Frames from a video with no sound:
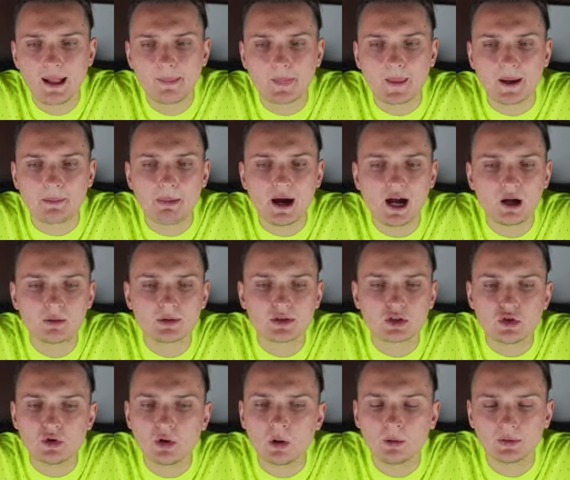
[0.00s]
about
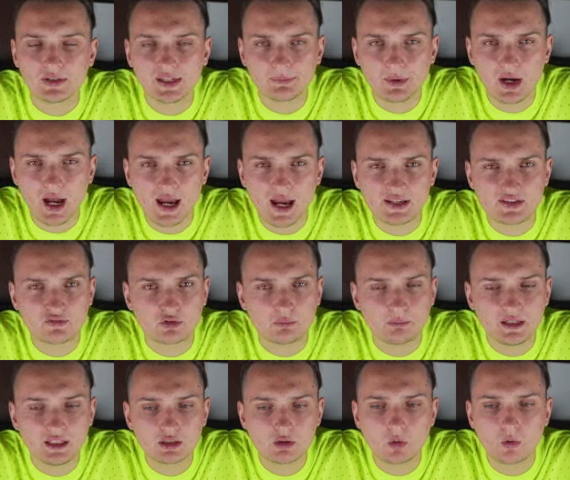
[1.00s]
new all-time highs for
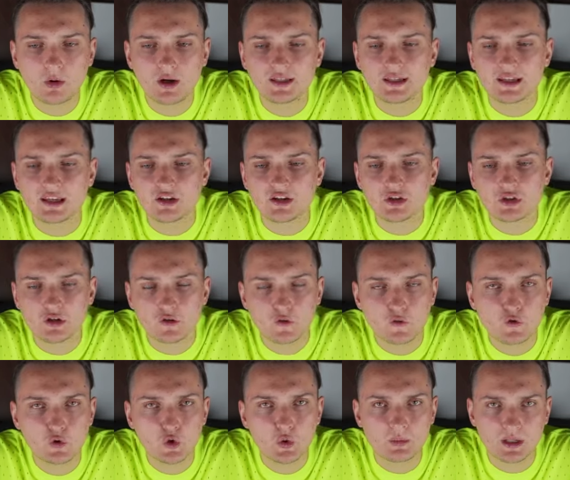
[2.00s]
Bitcoin and
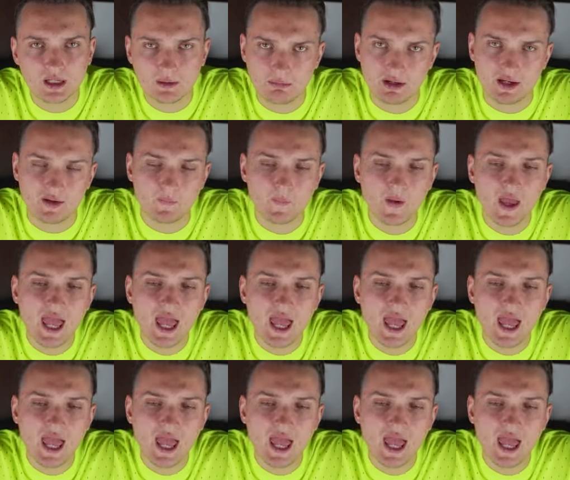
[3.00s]
Ethereum in May.